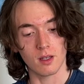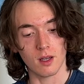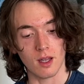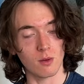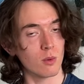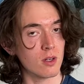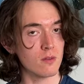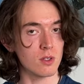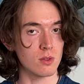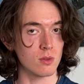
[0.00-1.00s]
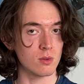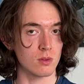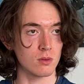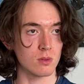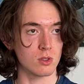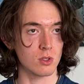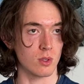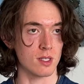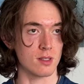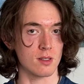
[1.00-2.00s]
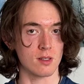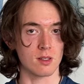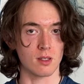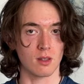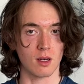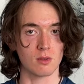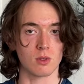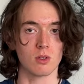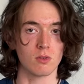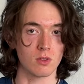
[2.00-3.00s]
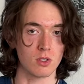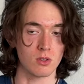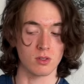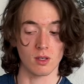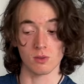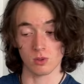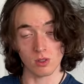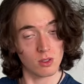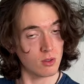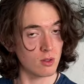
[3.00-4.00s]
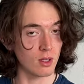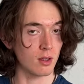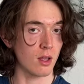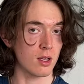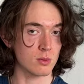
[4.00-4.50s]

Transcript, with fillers: I had one of two choices that I was going to do for shoes. I was going to do the La